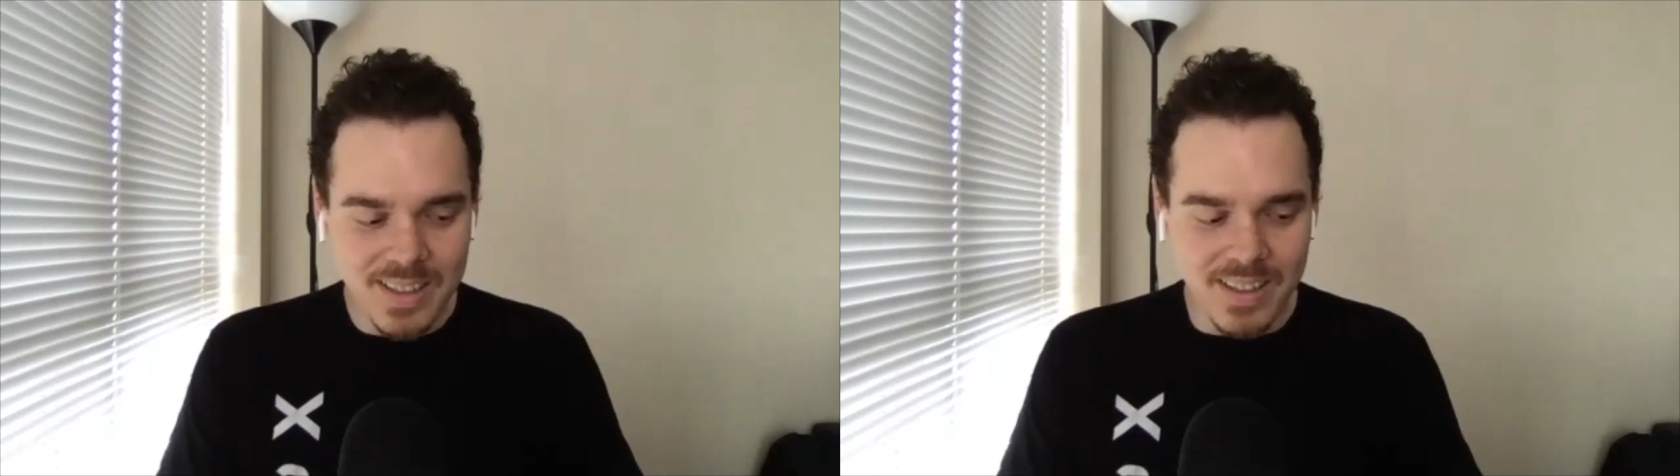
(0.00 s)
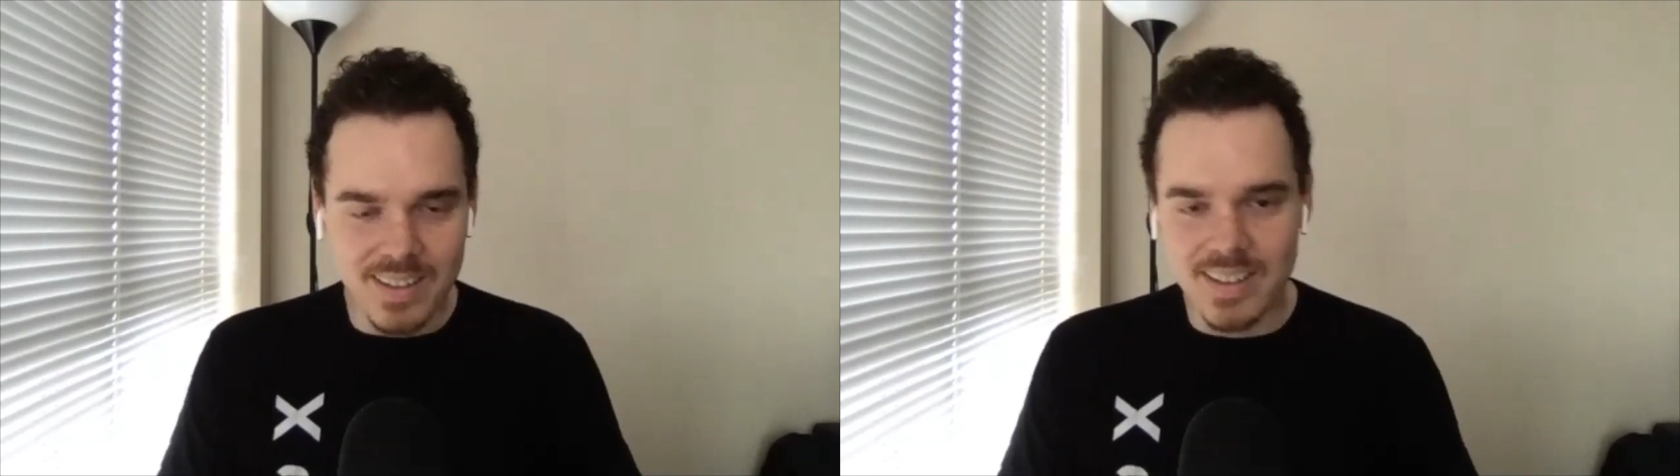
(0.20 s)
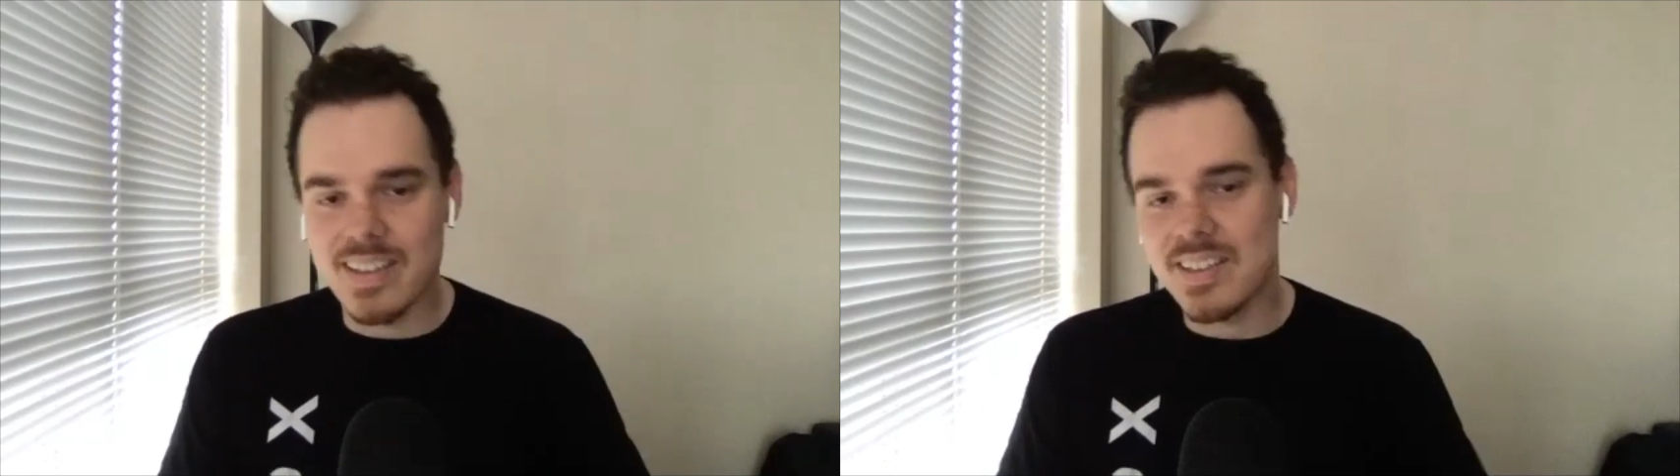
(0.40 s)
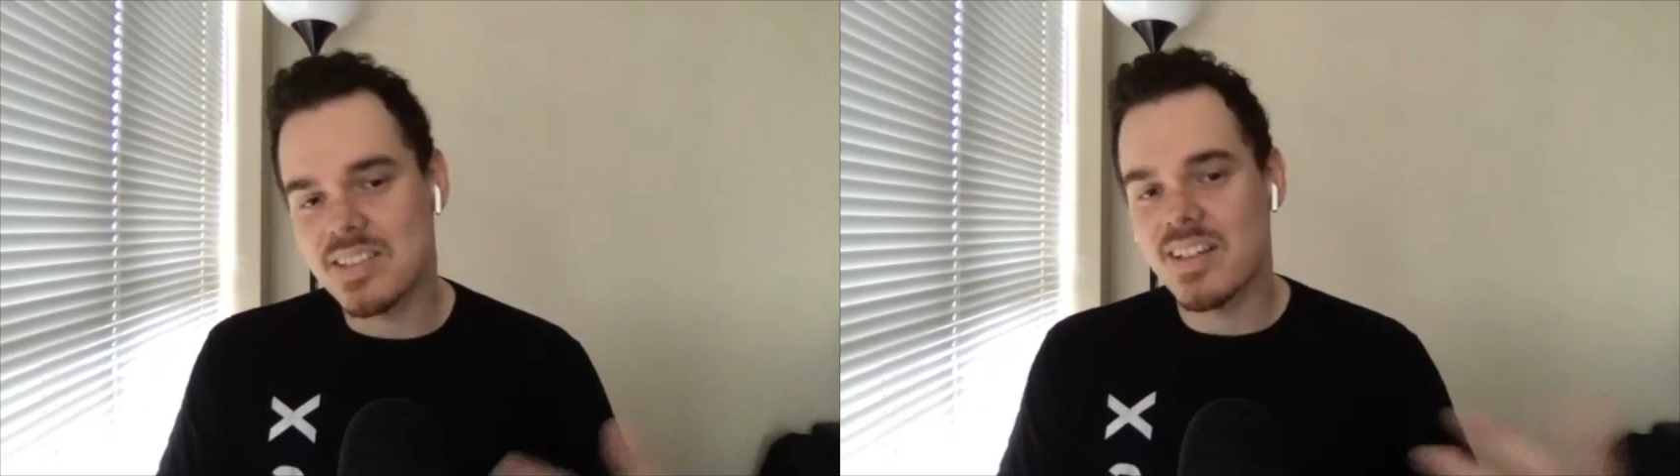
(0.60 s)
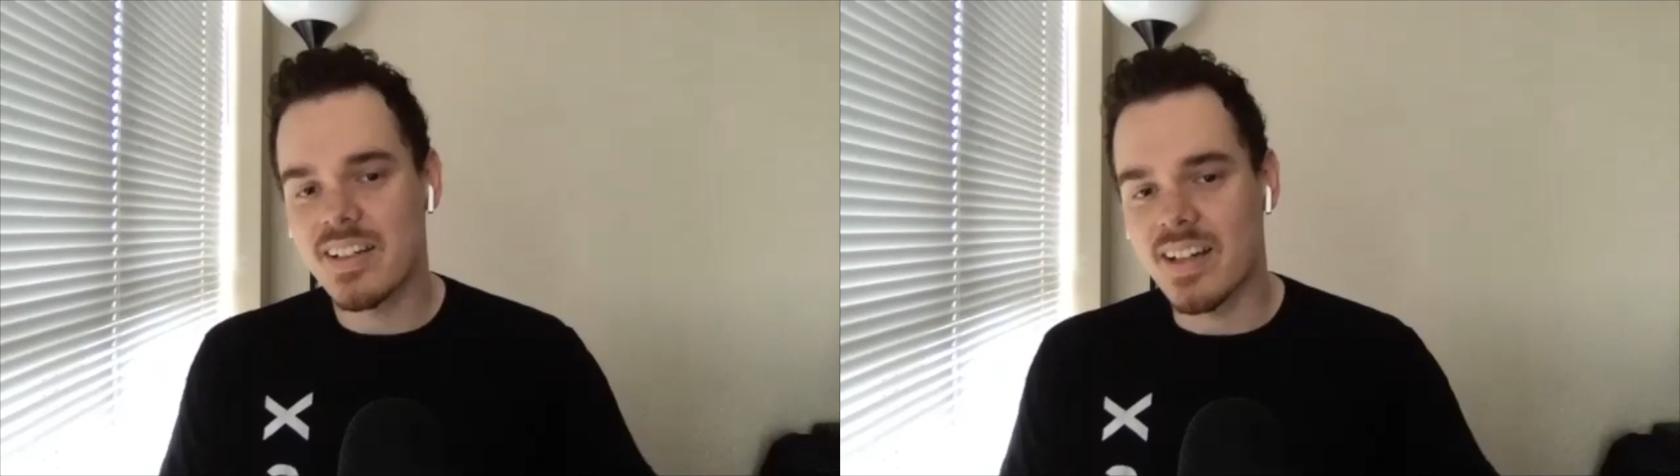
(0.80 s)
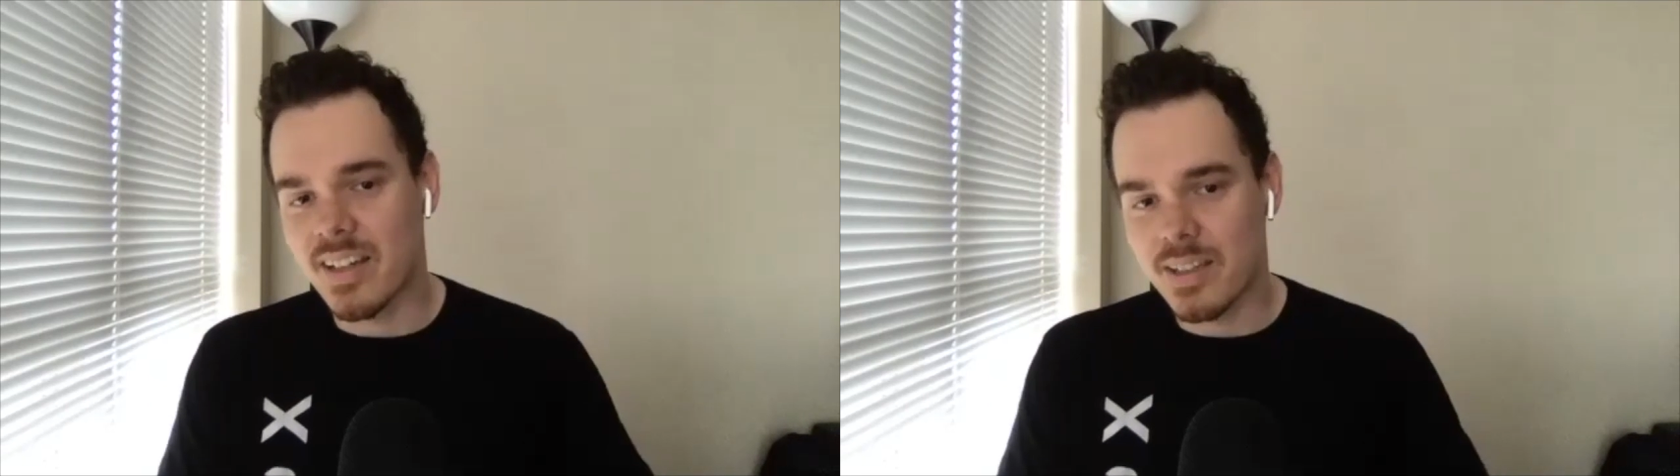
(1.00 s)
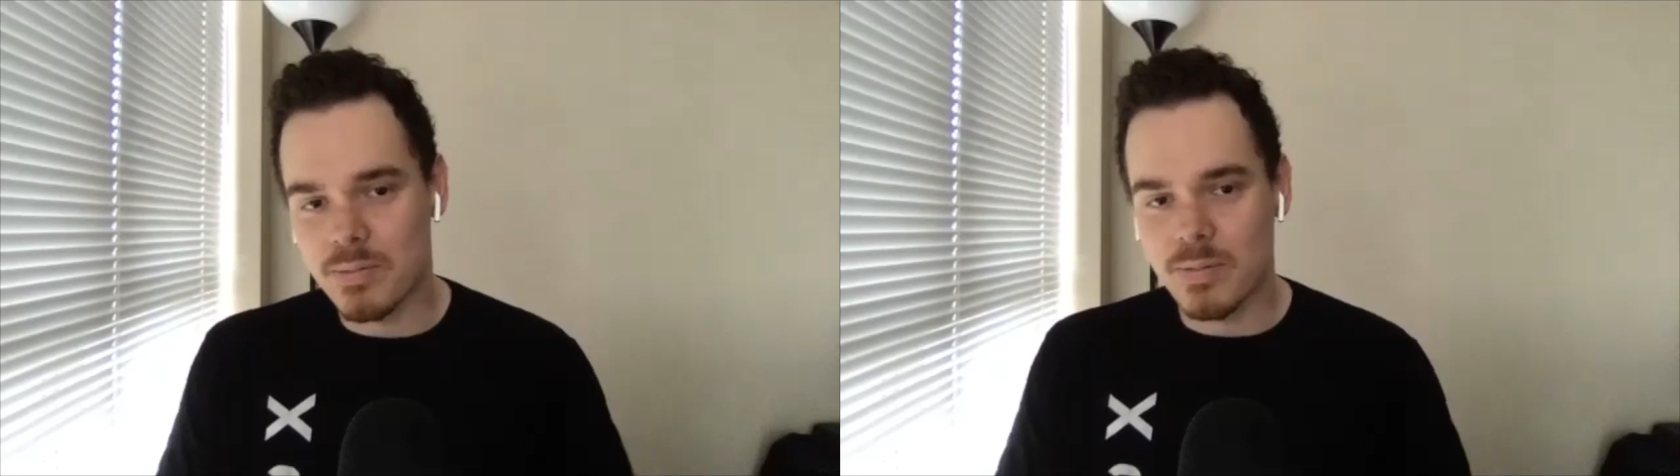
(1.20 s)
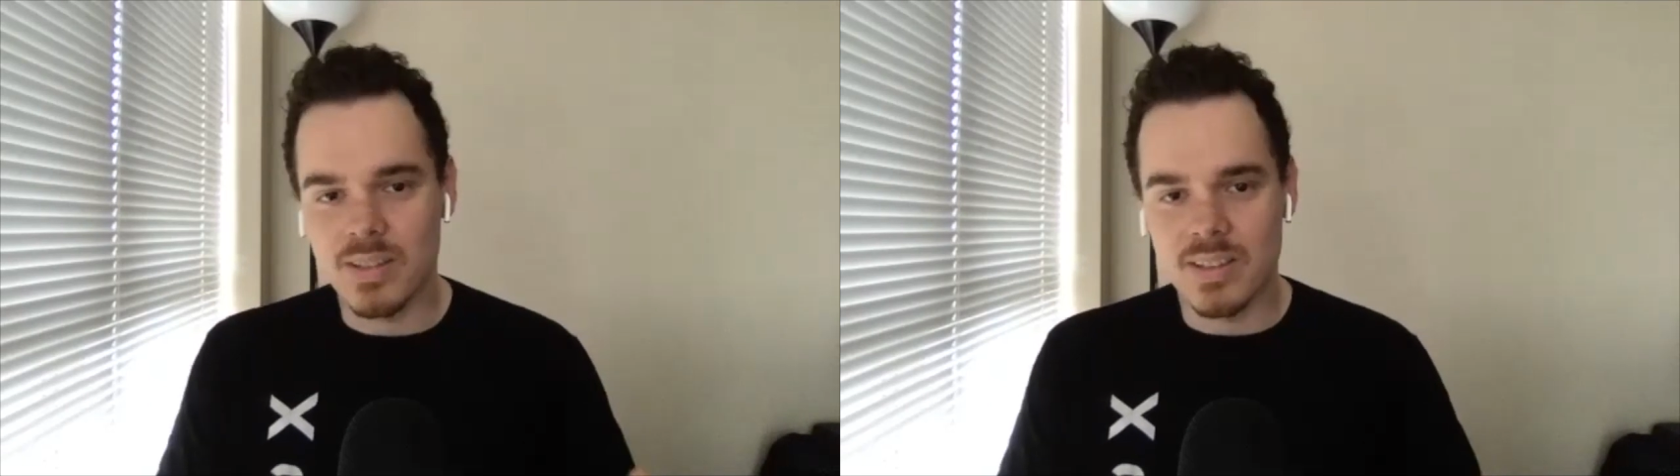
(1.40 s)
Alyssa and I
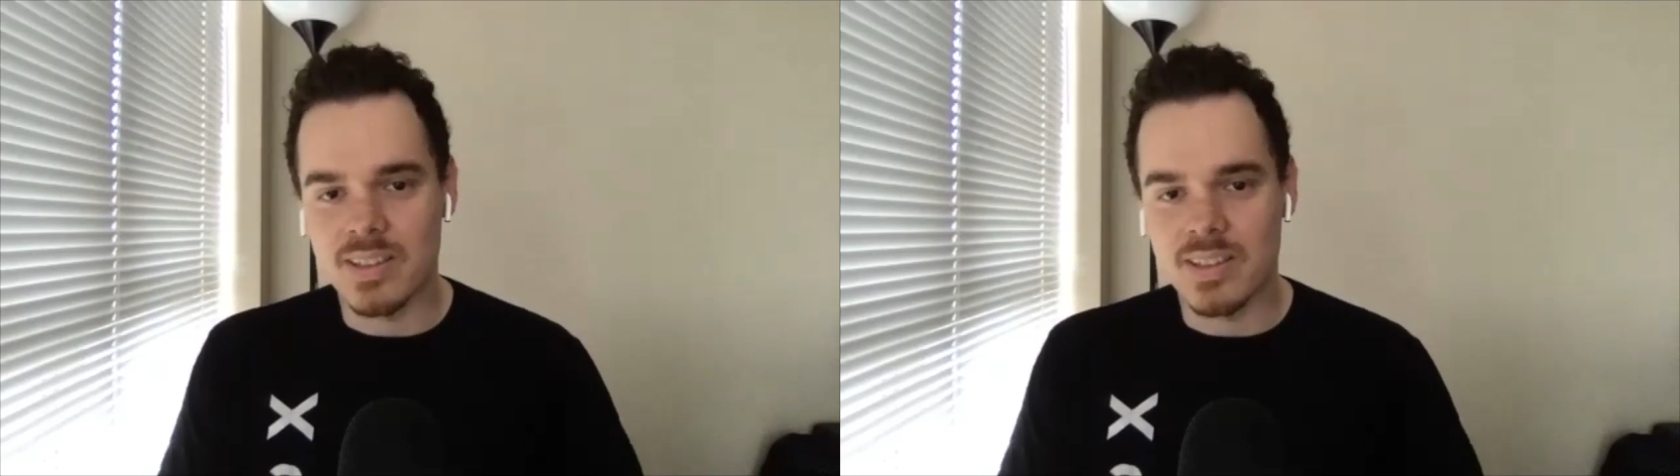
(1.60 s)
were